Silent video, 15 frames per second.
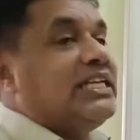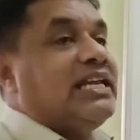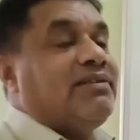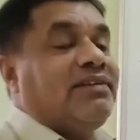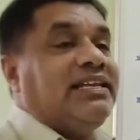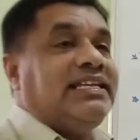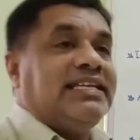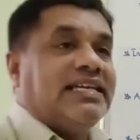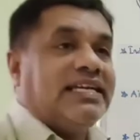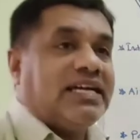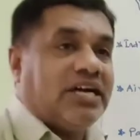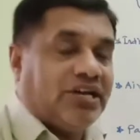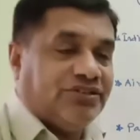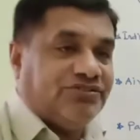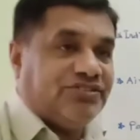in our
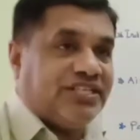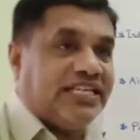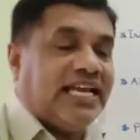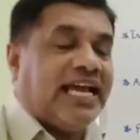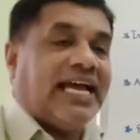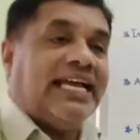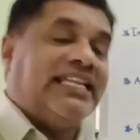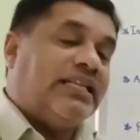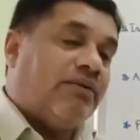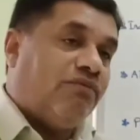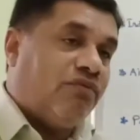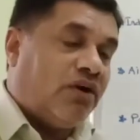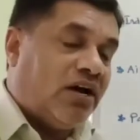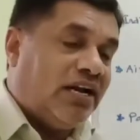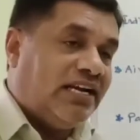country, in
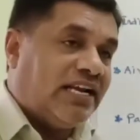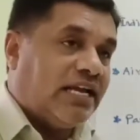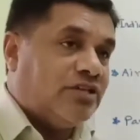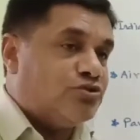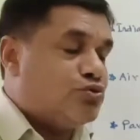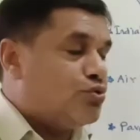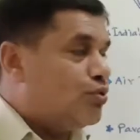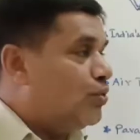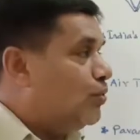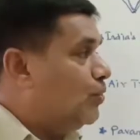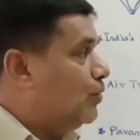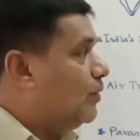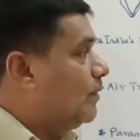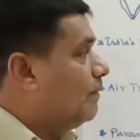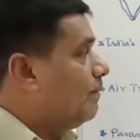the world also.